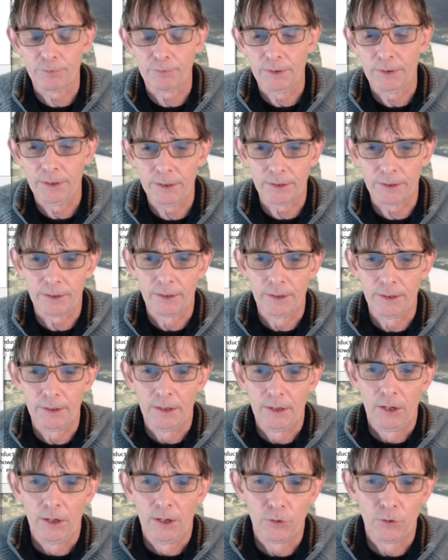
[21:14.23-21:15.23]
here,
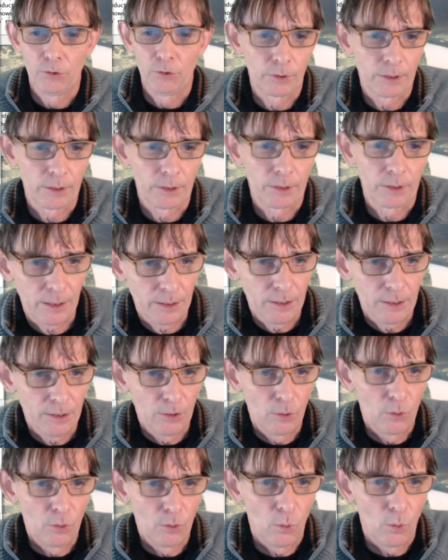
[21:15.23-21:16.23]
not A
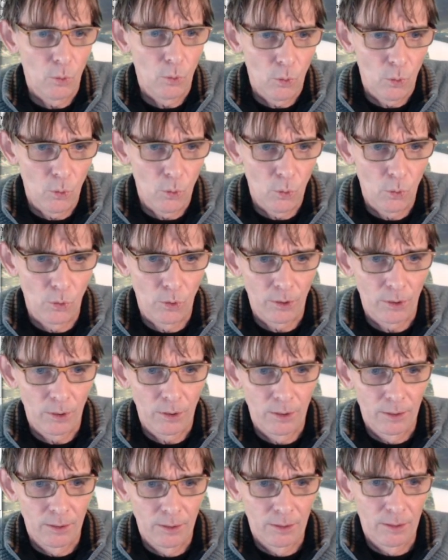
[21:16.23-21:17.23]
or
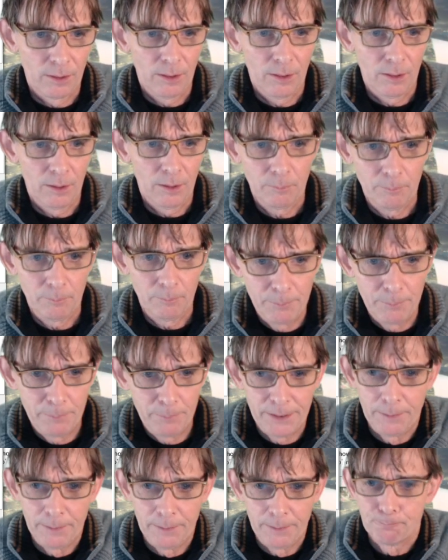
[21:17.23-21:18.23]

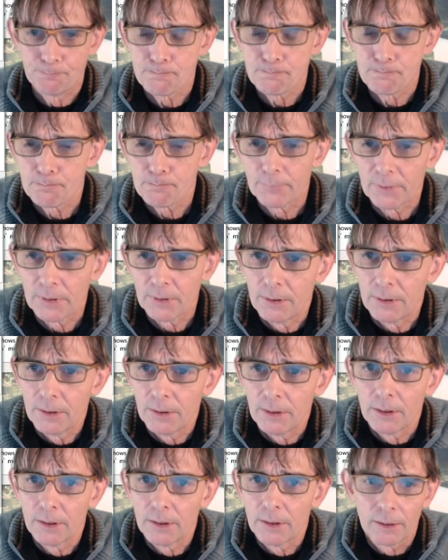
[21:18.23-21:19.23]
B.
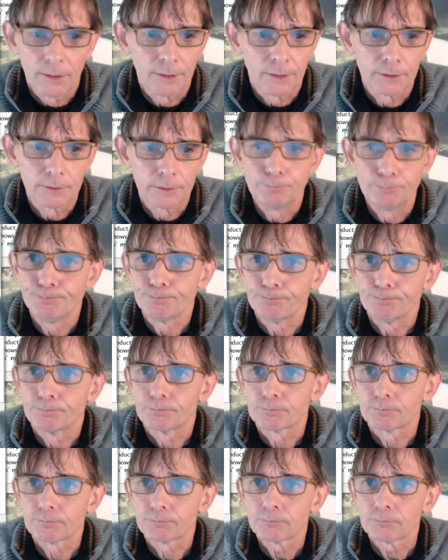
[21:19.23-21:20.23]

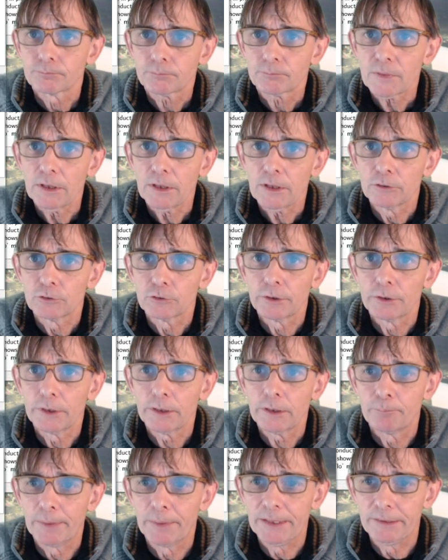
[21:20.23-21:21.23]
So
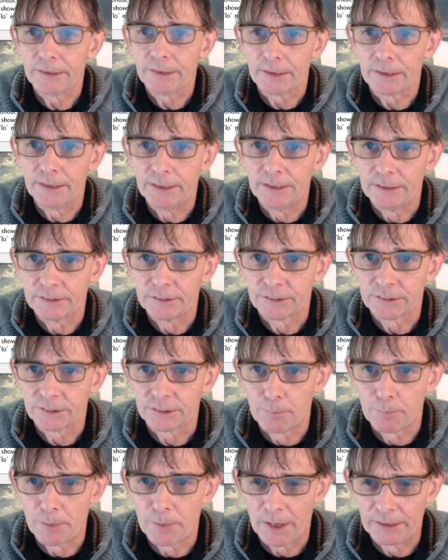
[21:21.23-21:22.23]
that basically
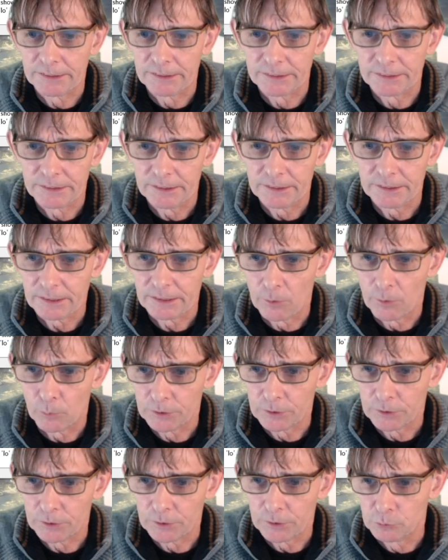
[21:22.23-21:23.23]
summarizes it. I
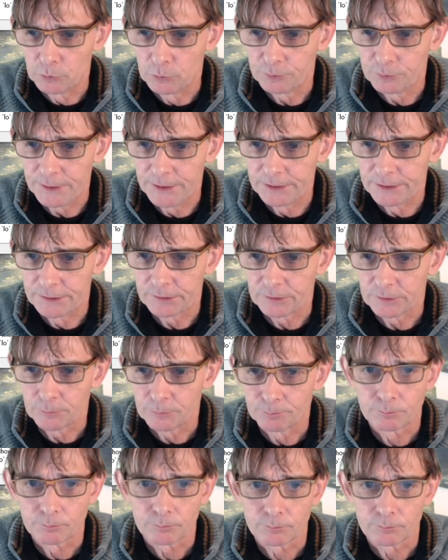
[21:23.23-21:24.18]
want to finish